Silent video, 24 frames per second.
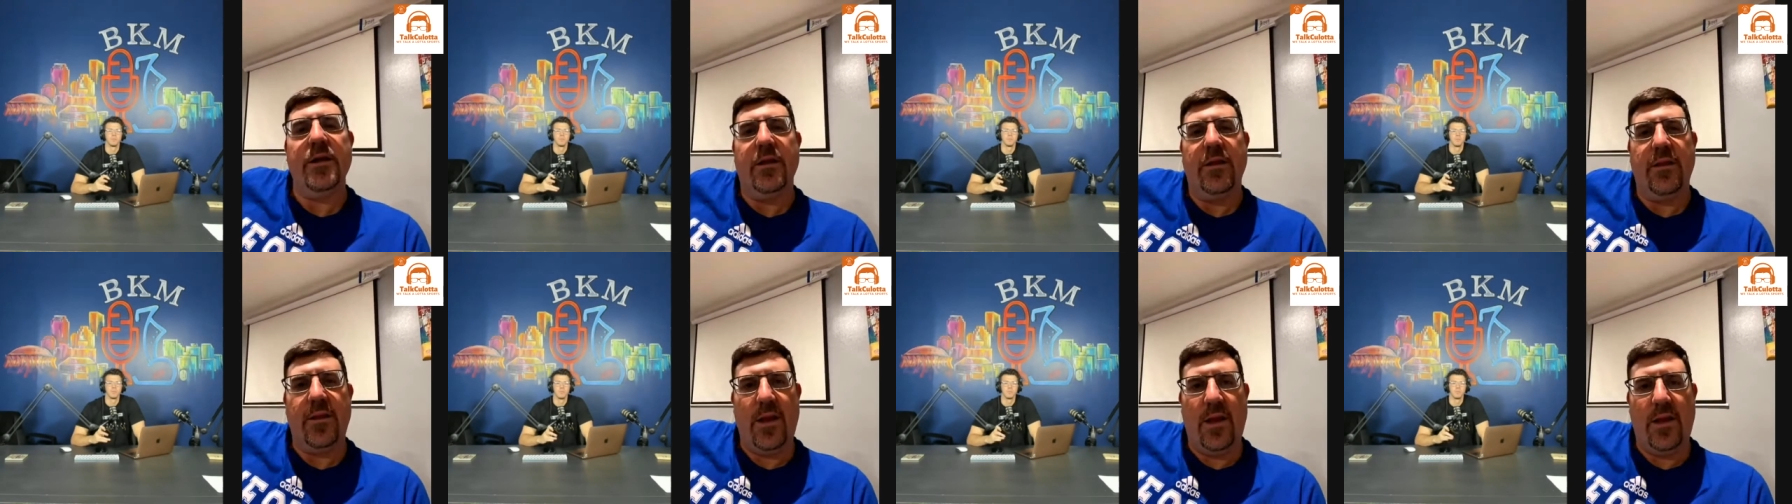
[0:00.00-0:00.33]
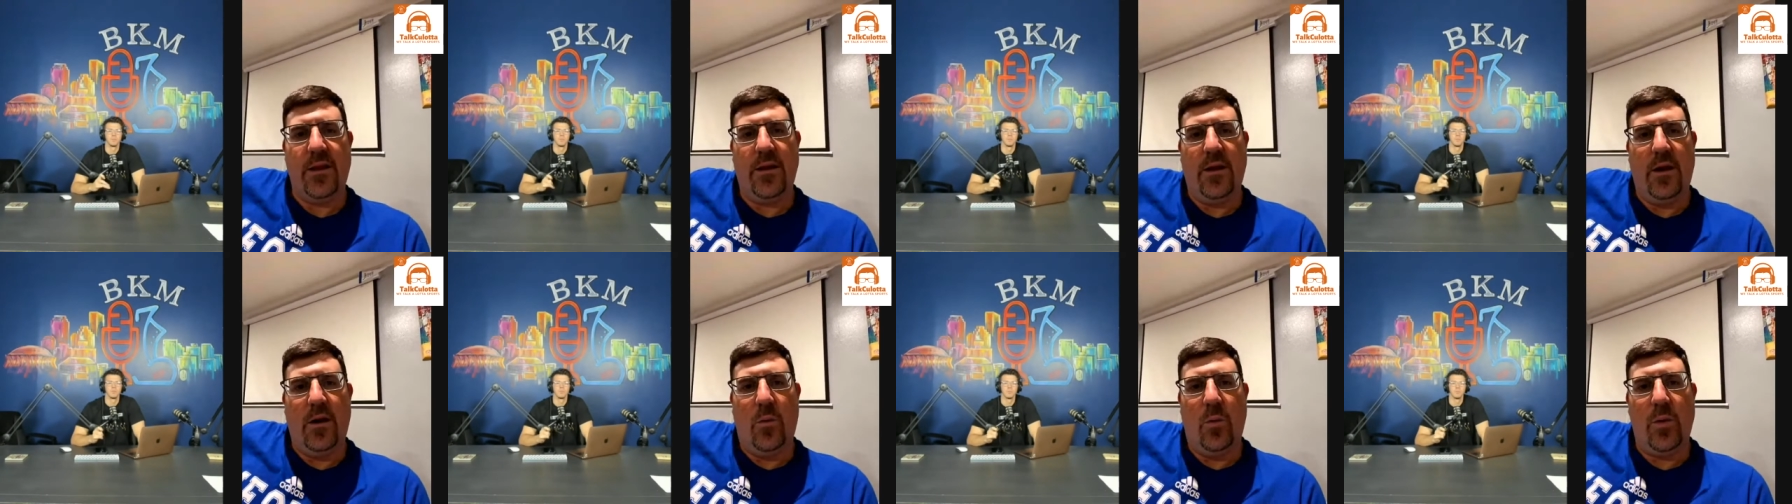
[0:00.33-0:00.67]
that
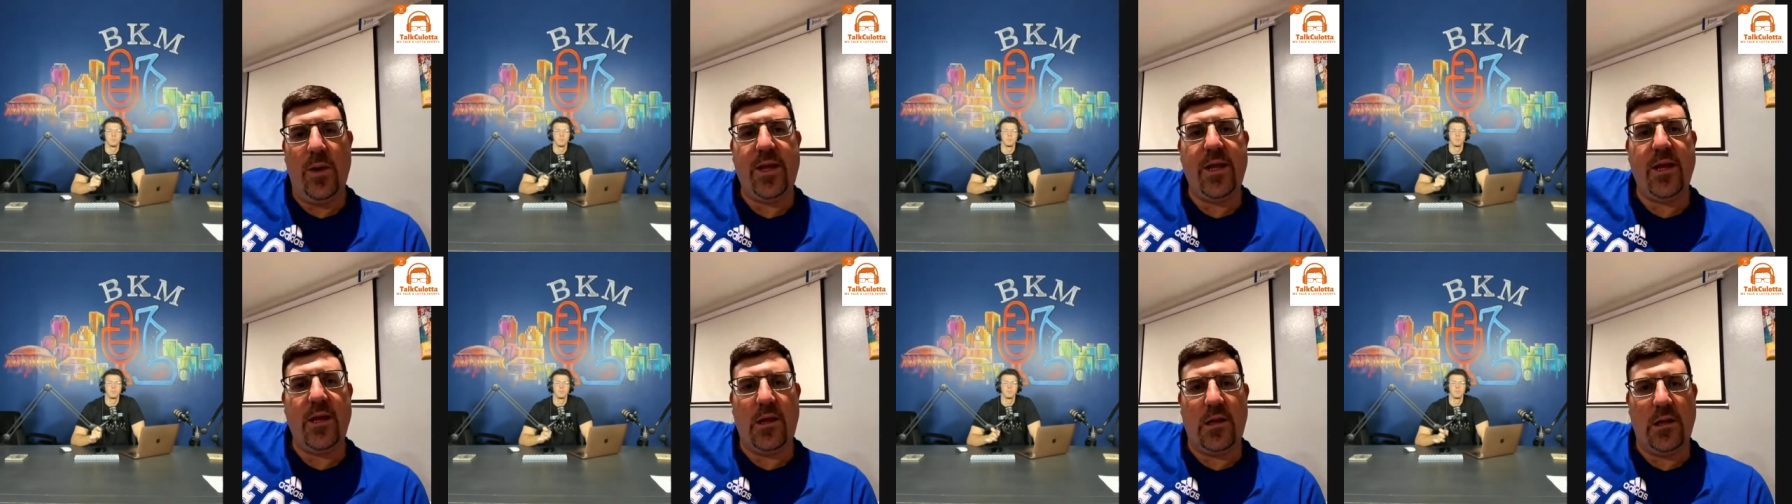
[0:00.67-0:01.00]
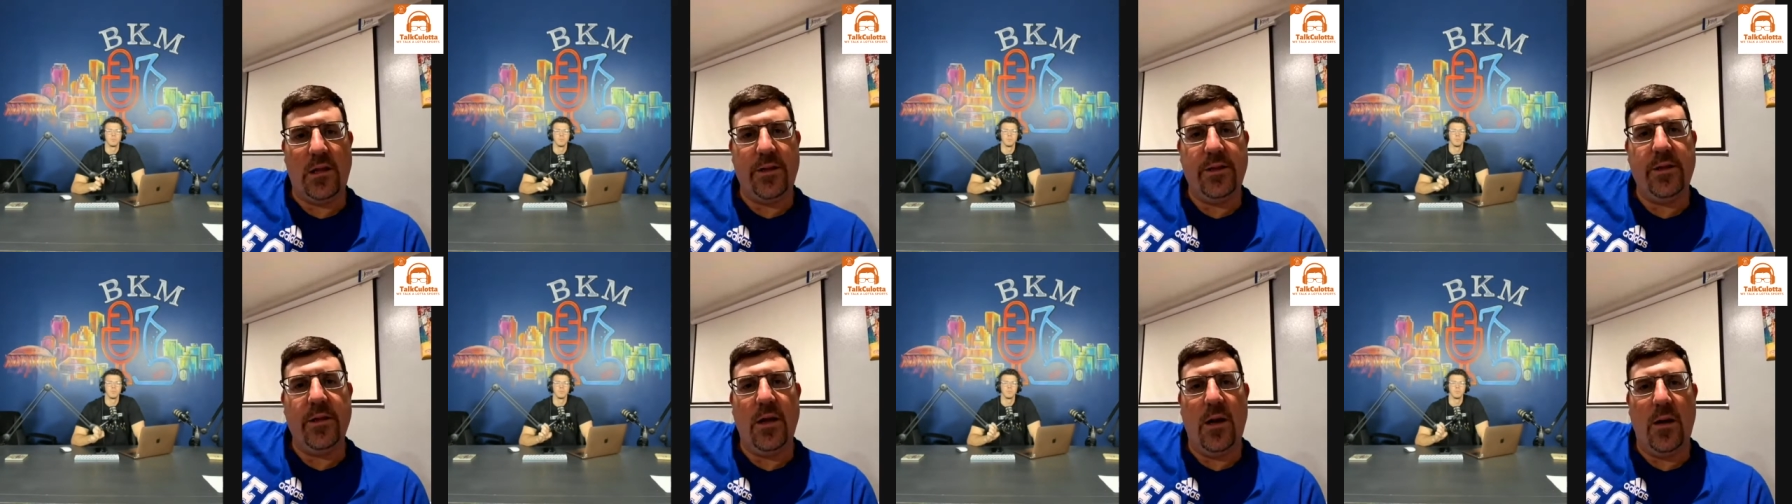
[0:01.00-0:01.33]
uh, we can
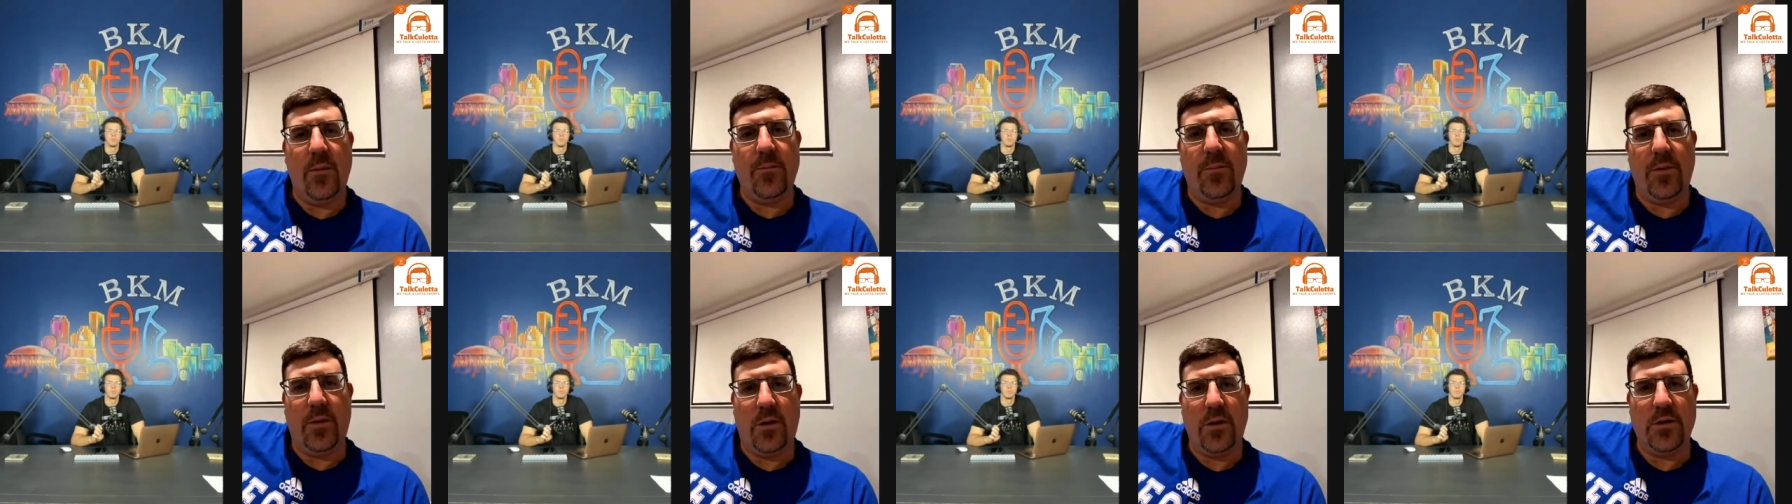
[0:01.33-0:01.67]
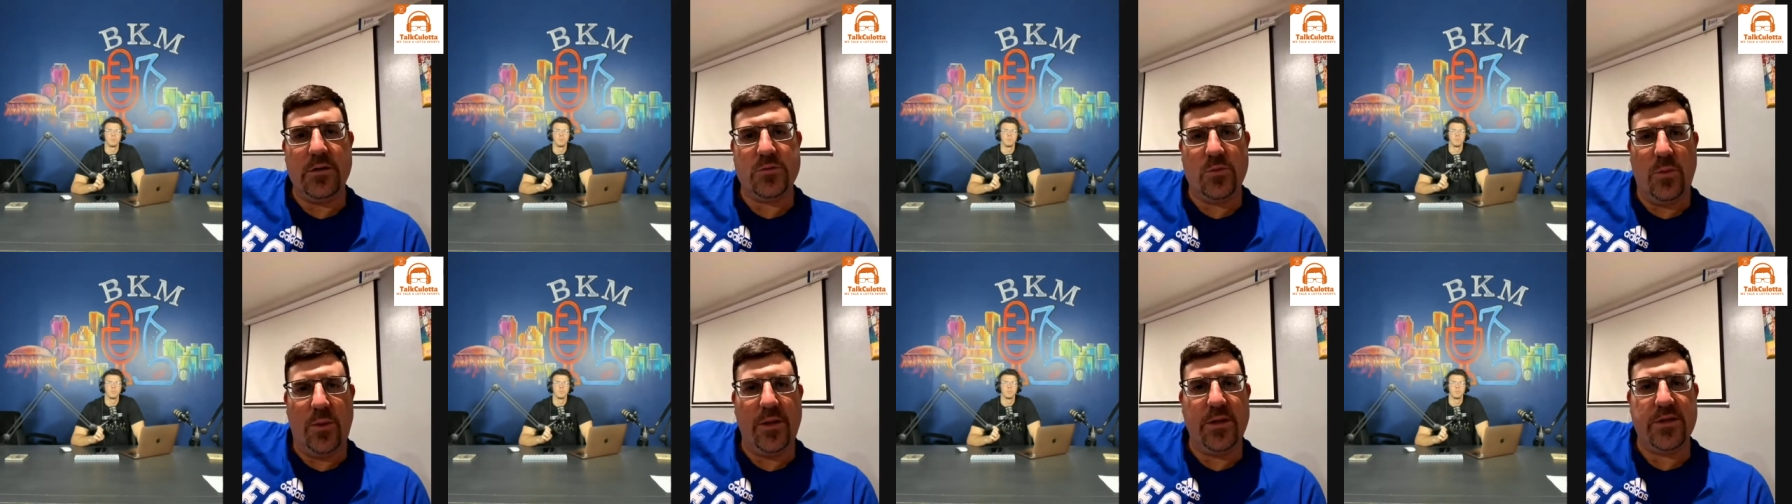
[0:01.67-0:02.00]
clean up
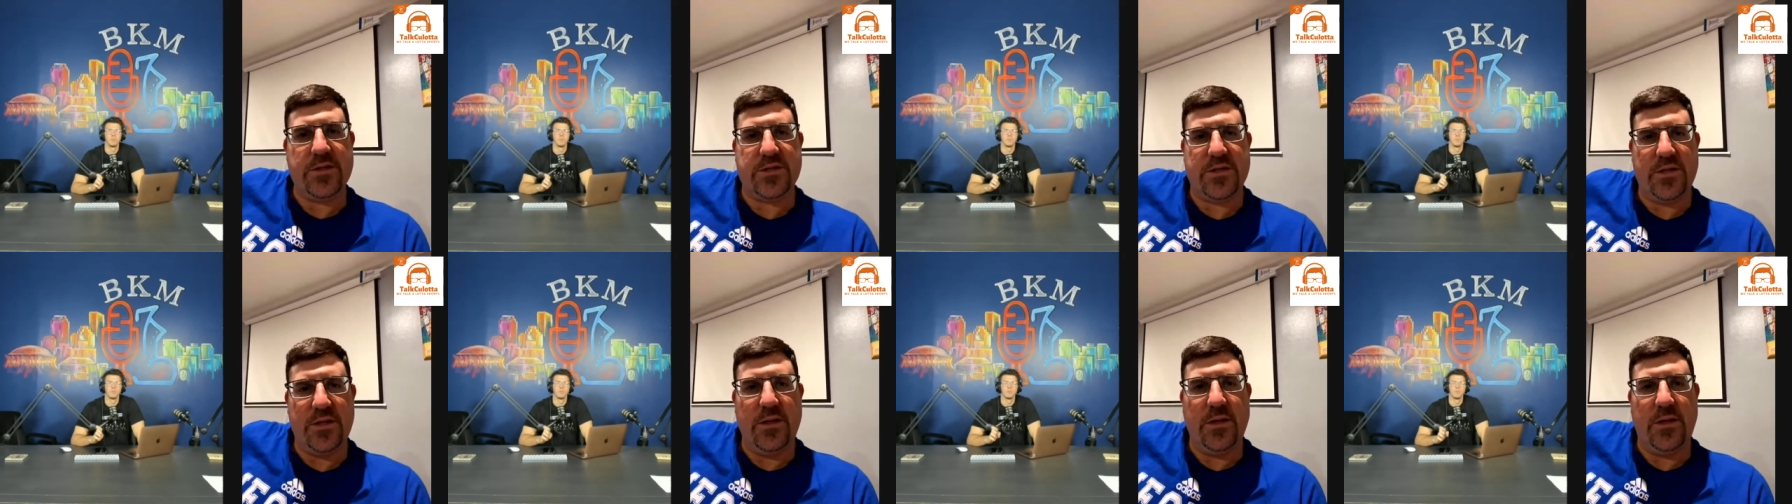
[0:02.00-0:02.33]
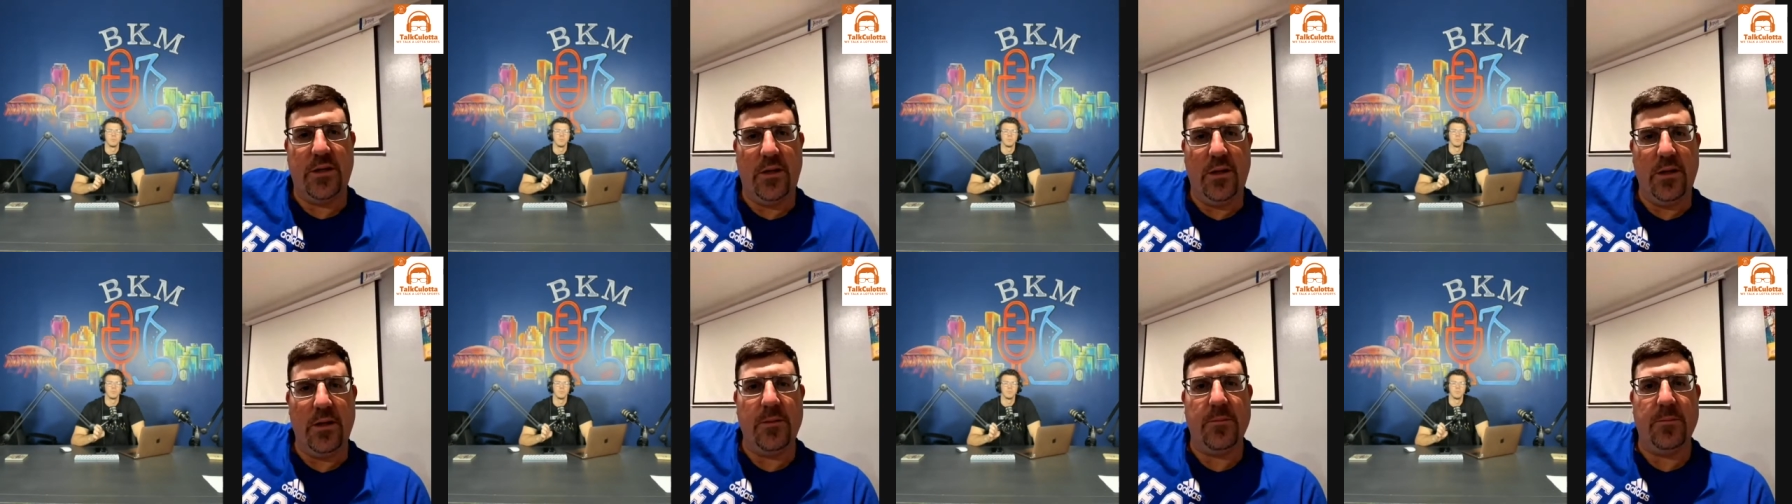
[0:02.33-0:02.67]
because we're going to see it
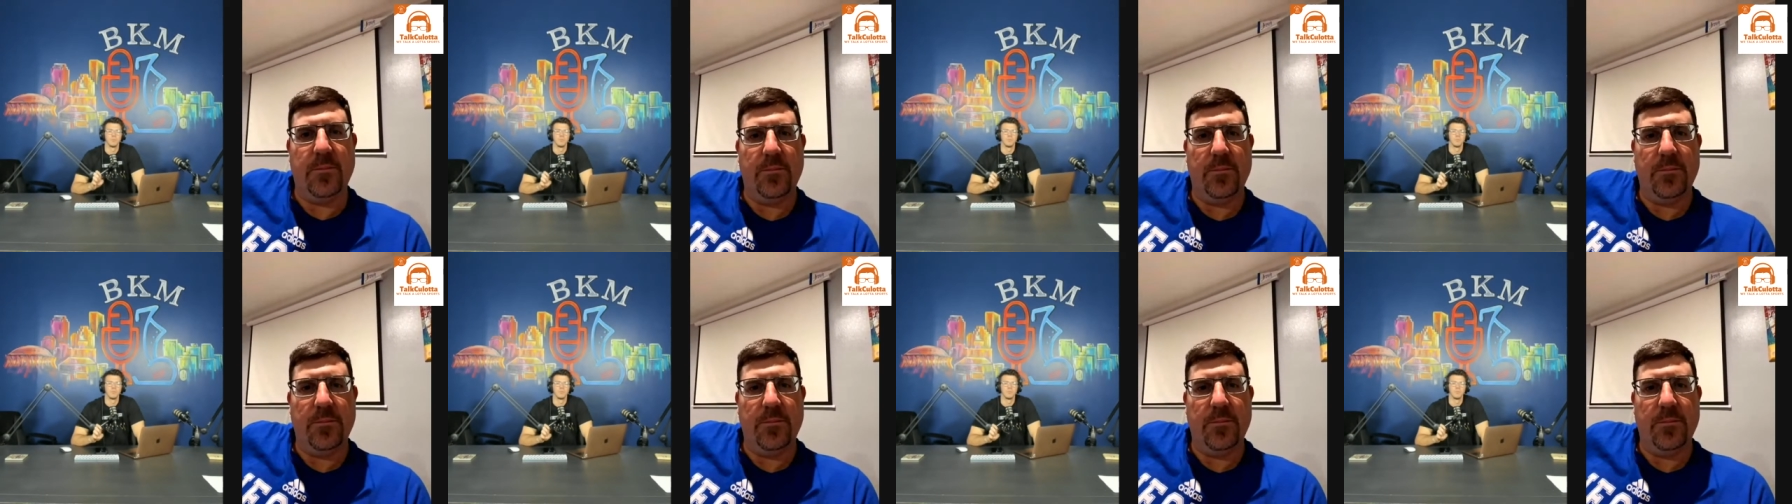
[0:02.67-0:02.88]
again.